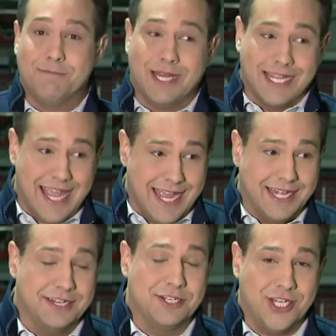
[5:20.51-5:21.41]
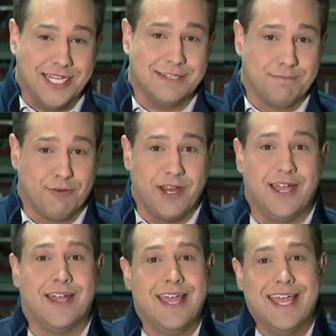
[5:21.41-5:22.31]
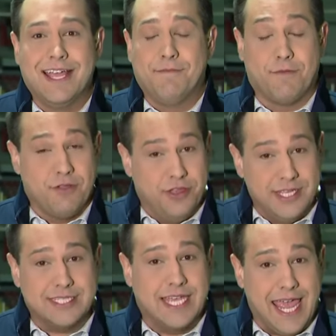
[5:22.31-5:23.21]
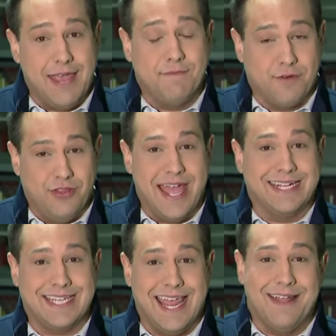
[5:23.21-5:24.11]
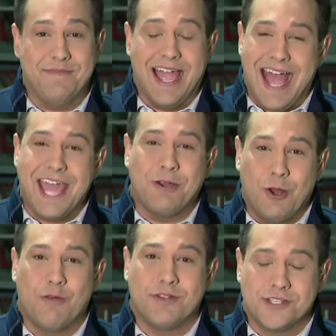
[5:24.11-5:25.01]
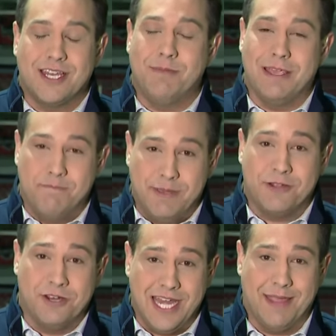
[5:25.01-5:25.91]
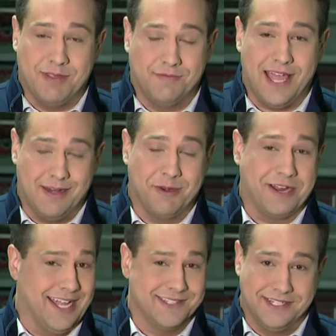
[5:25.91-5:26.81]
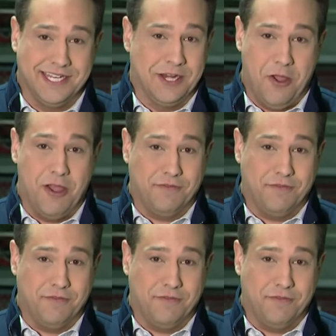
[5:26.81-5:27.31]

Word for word: But again, Jason Priya, for this game, for that day, I don't know if there's going to be a bigger name than Vladimir Konstantinov.